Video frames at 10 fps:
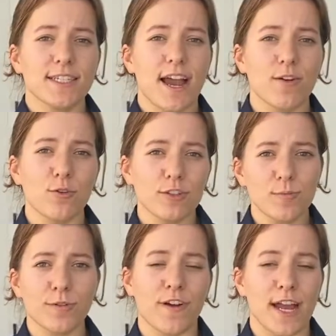diet also
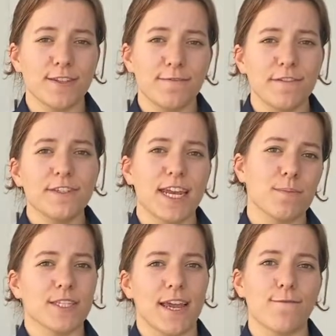provides
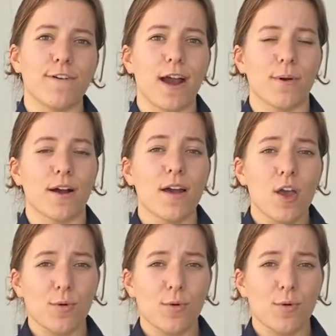15% fiber,